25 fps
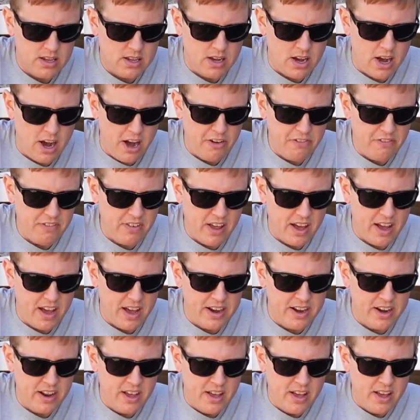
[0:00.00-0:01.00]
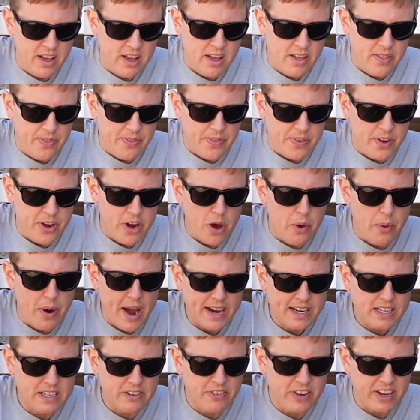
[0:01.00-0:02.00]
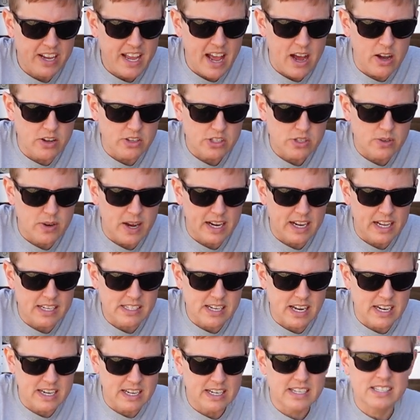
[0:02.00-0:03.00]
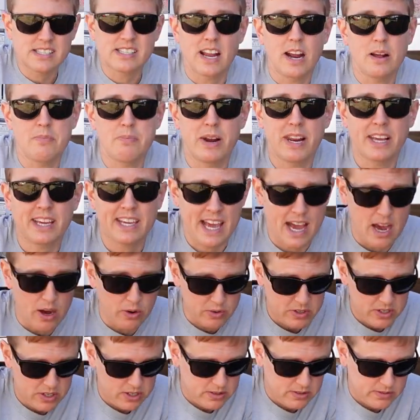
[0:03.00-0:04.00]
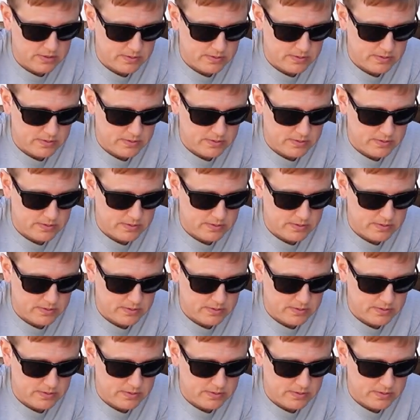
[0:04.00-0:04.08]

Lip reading: offline, no active account, so I guess I need to set up an account.